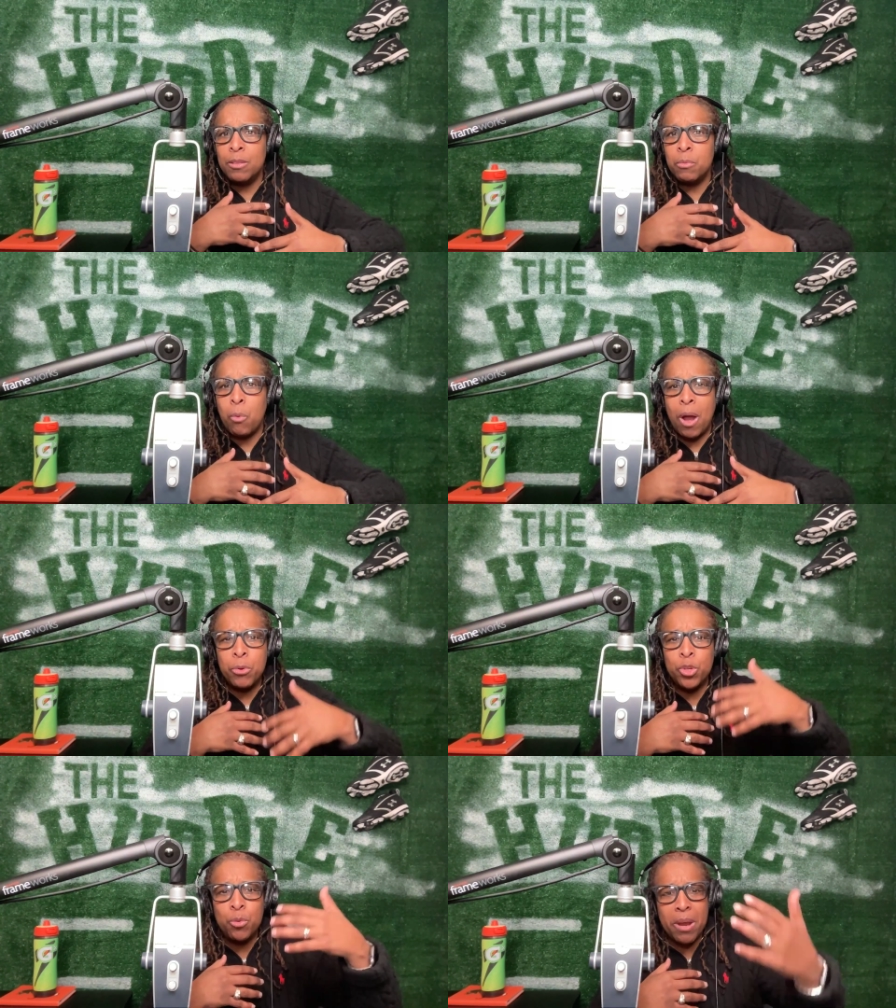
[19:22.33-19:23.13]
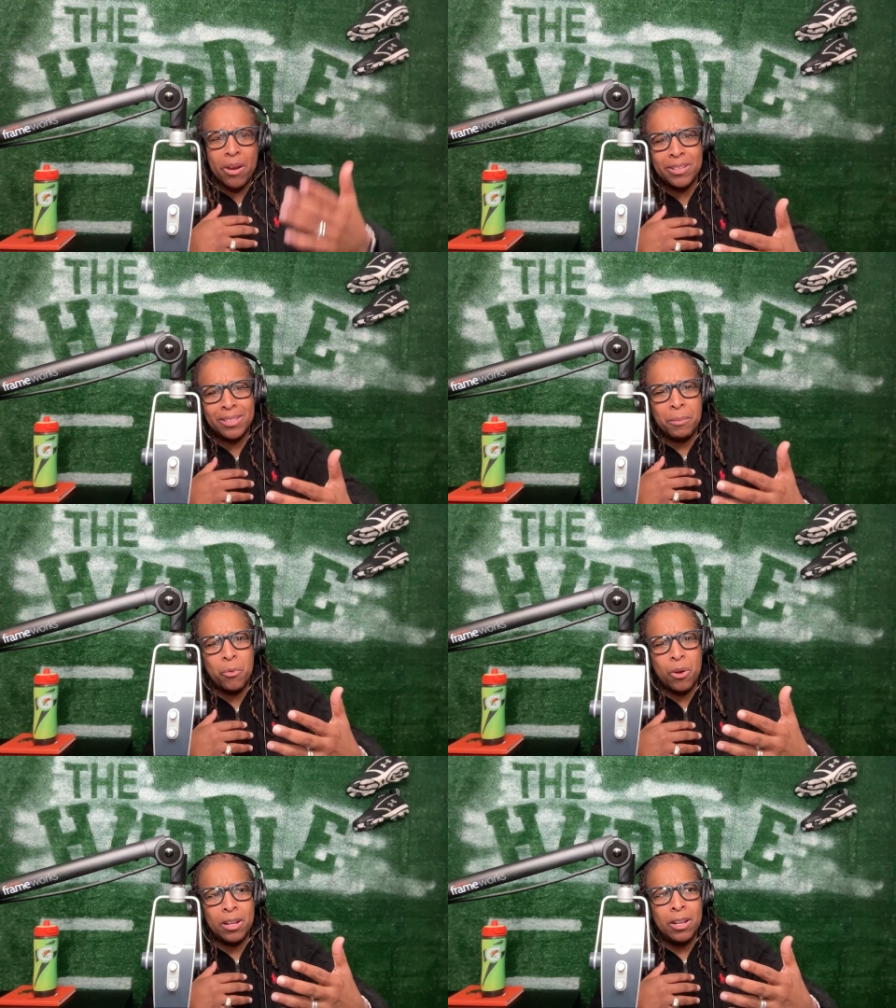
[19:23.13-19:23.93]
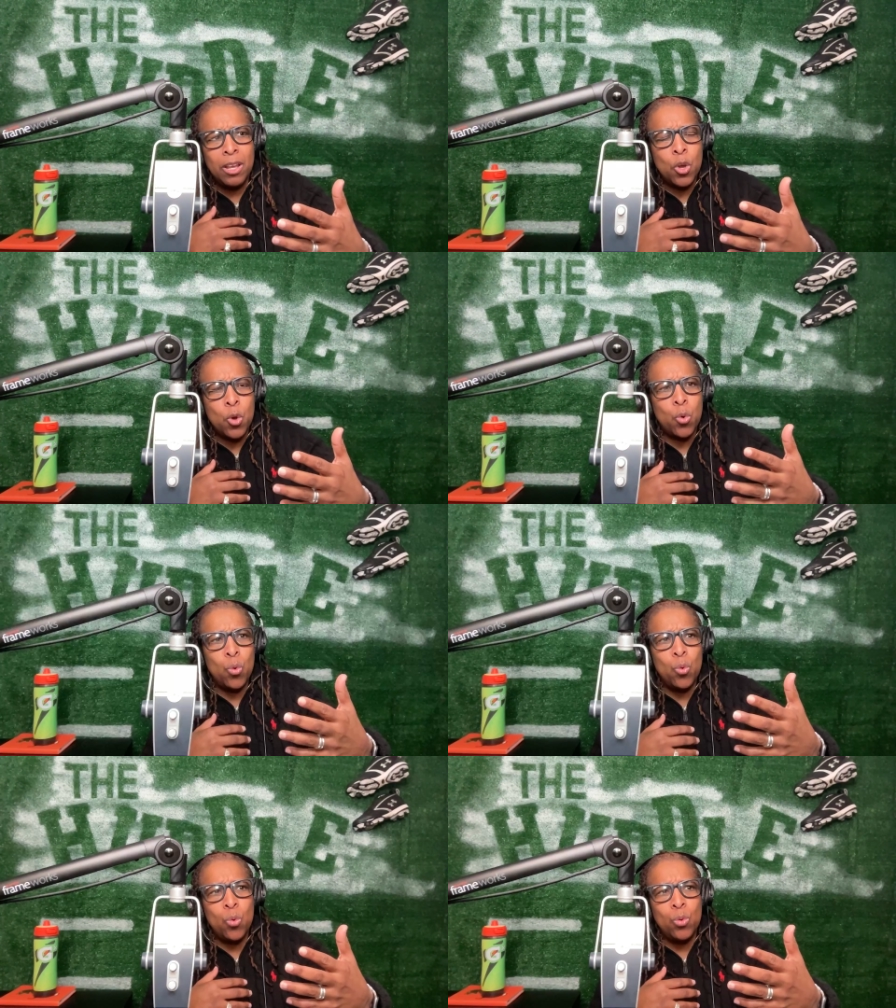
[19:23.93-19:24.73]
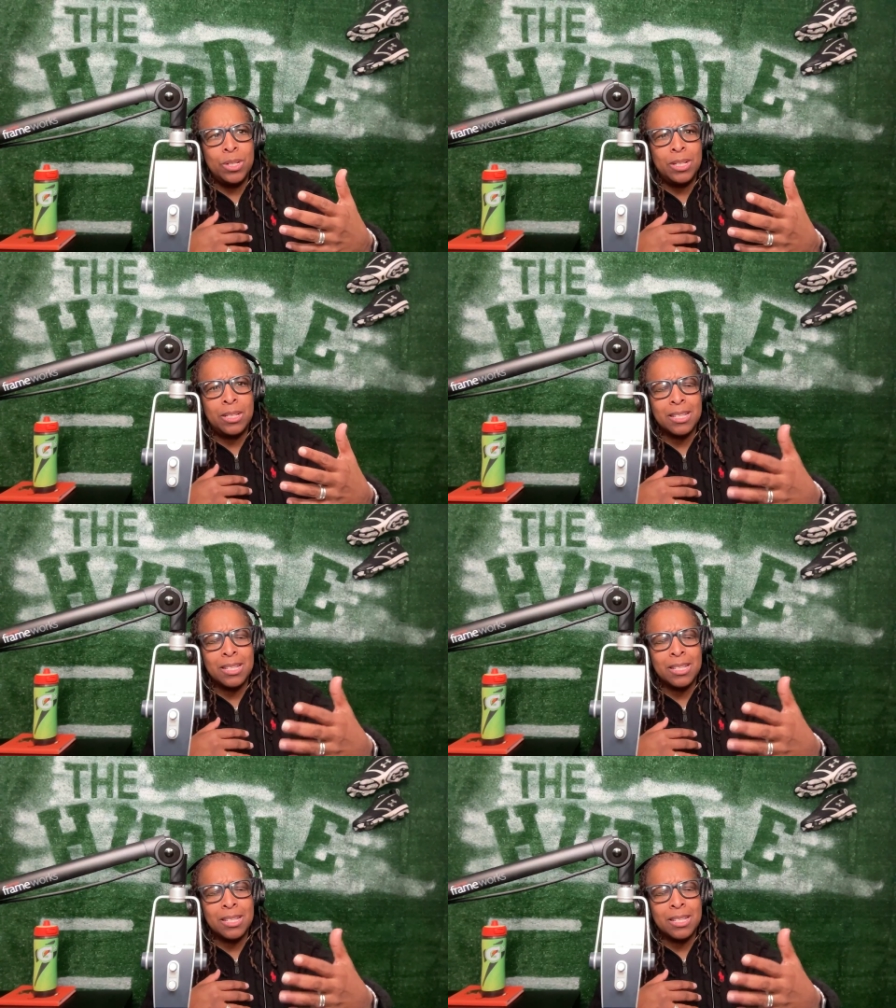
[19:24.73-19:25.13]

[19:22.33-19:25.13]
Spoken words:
Why would you marry someone who